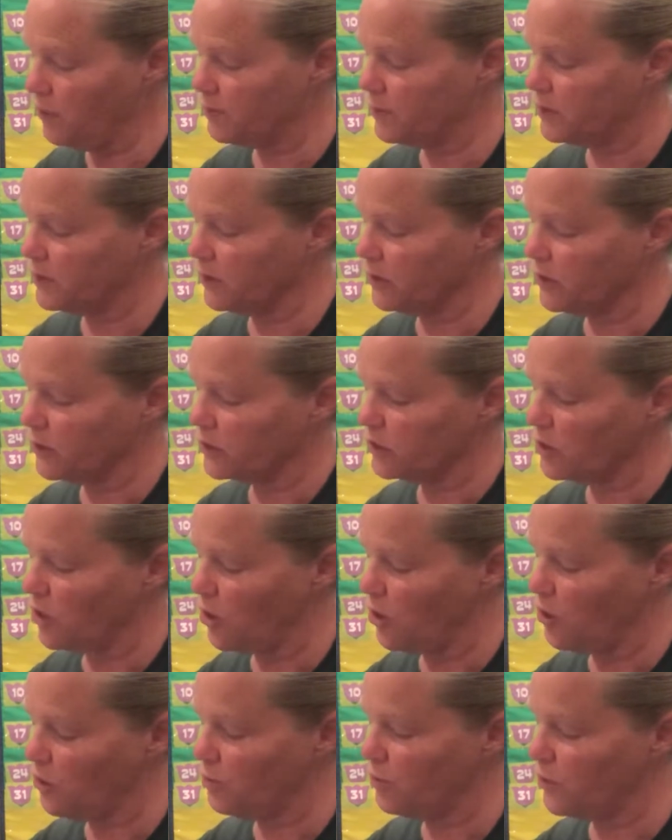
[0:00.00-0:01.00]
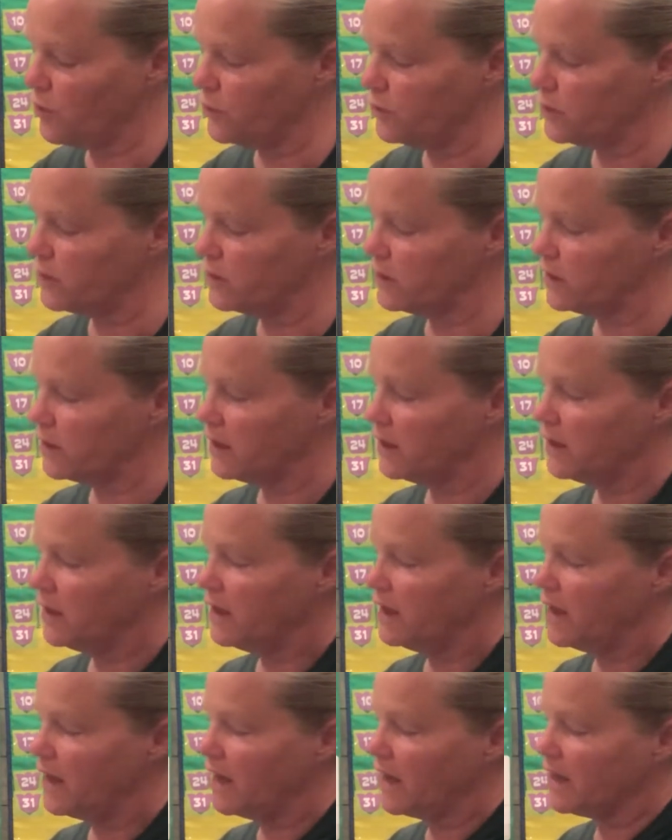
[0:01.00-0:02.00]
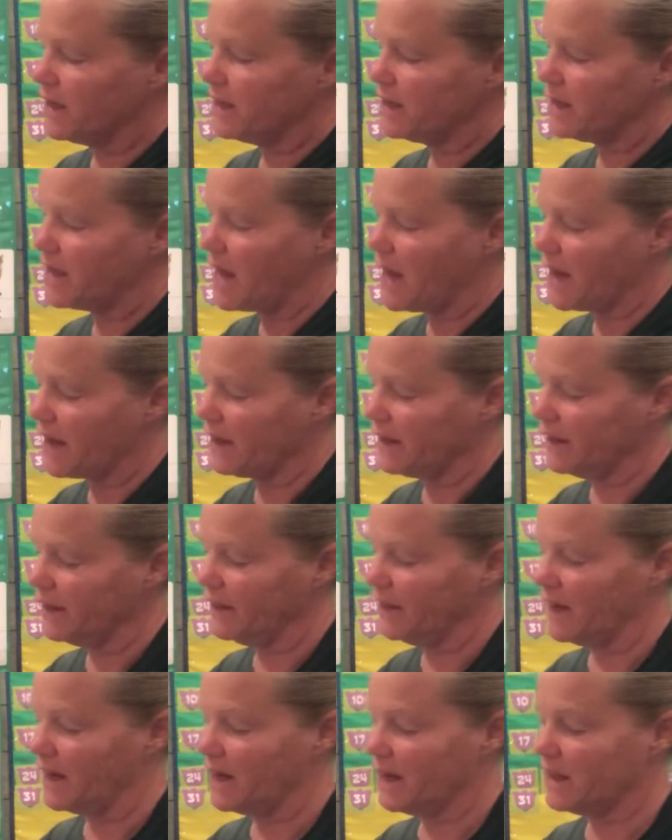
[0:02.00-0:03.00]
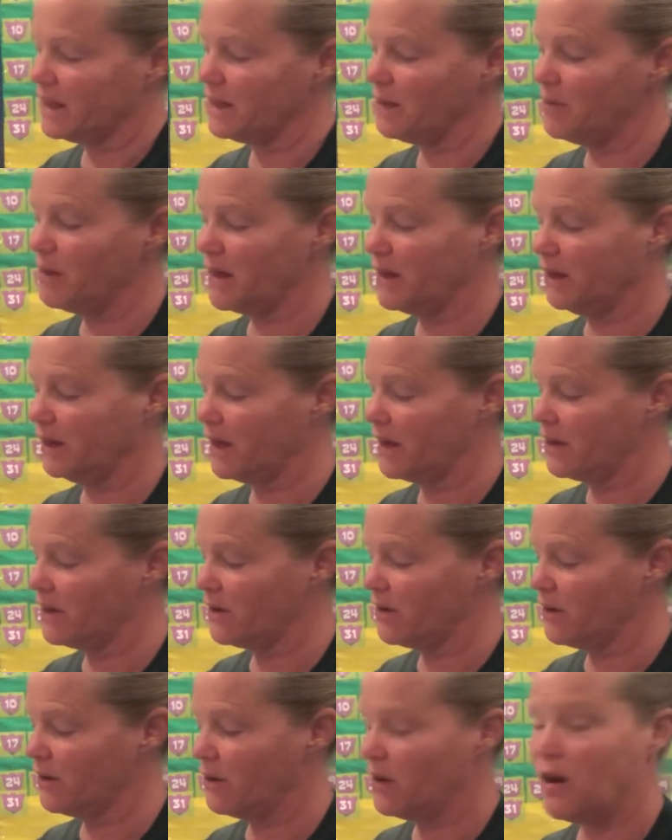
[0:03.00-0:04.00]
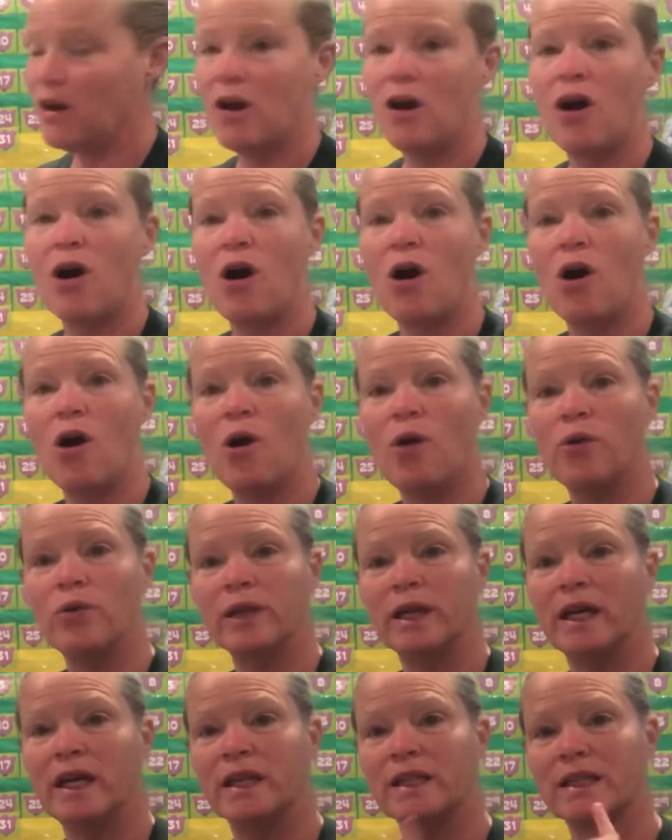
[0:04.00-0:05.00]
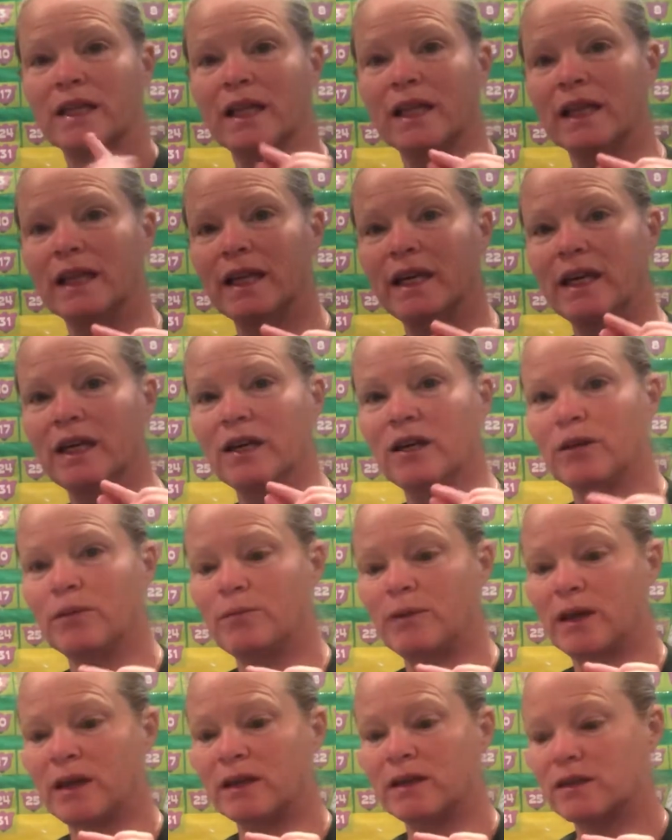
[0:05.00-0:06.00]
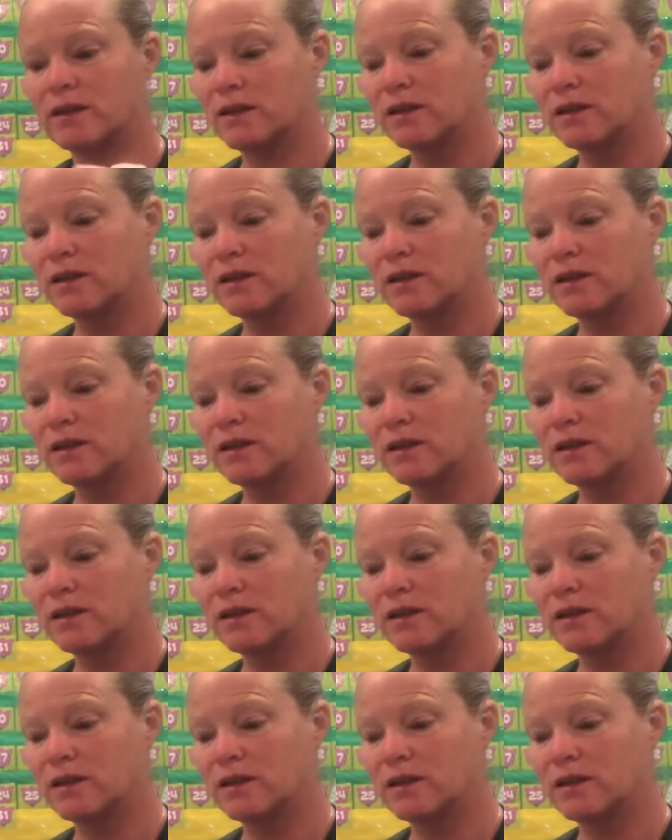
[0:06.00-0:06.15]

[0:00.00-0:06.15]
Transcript: looks almost exactly like the big letter, only it's a little bit,